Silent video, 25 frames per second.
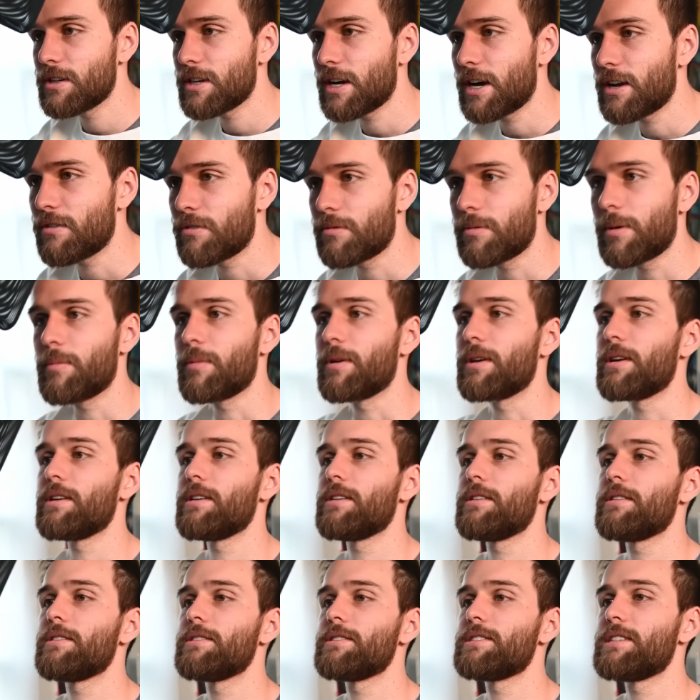I don't remember.
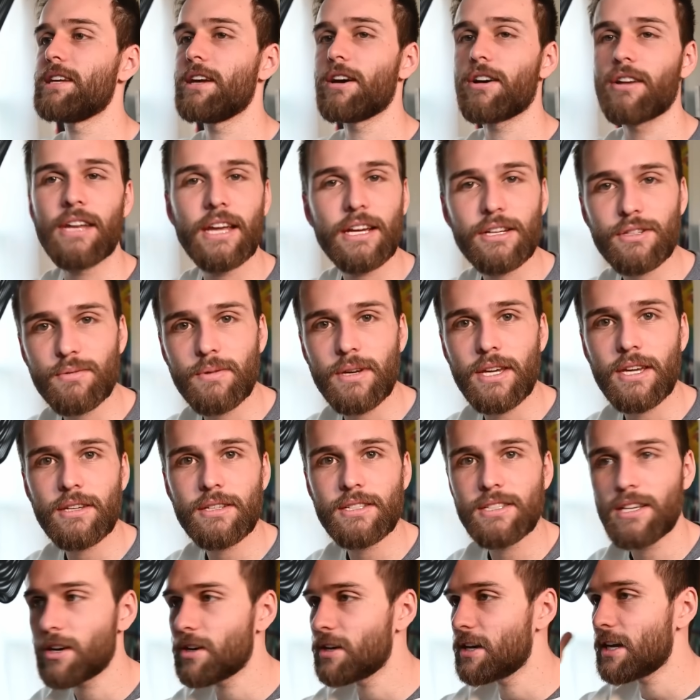See y'all next week.
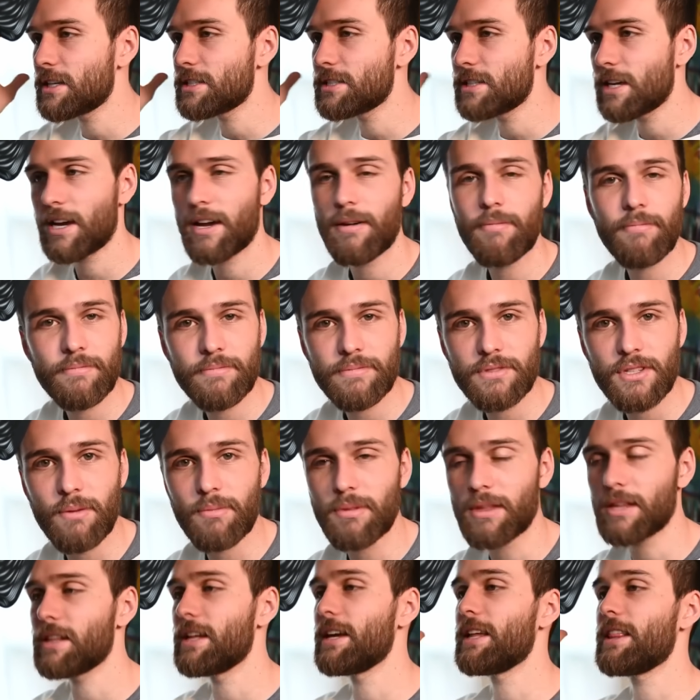See y'all next time.
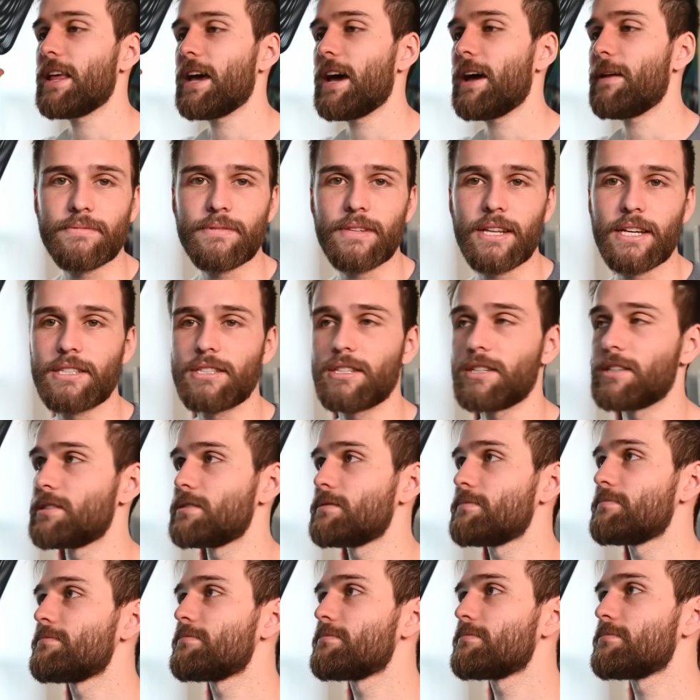Something like that. Let's
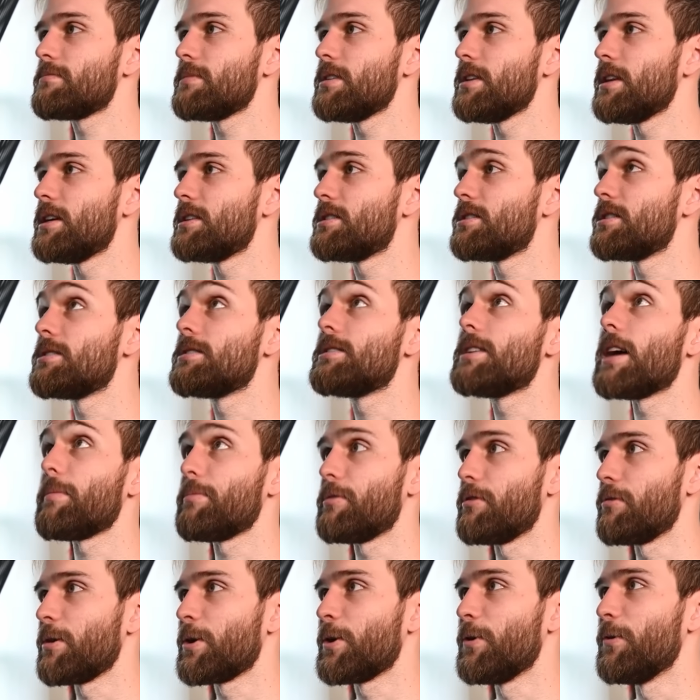just stop
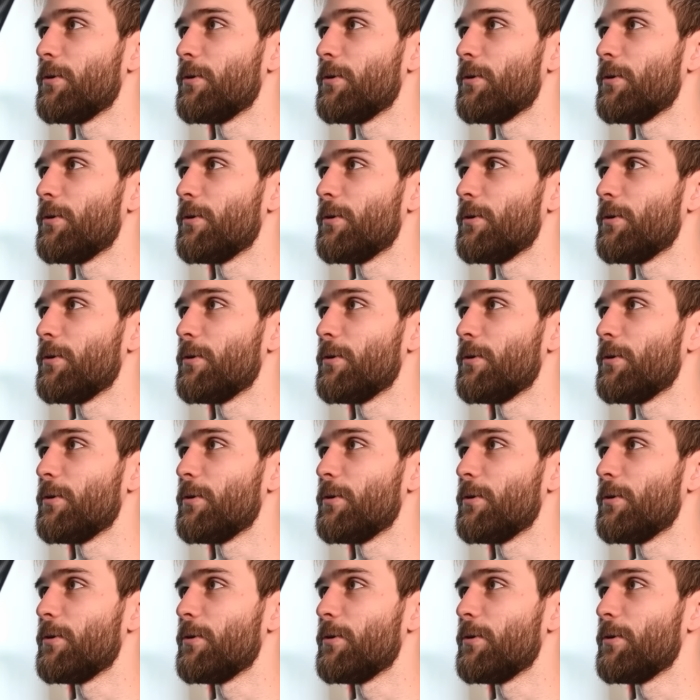the recording.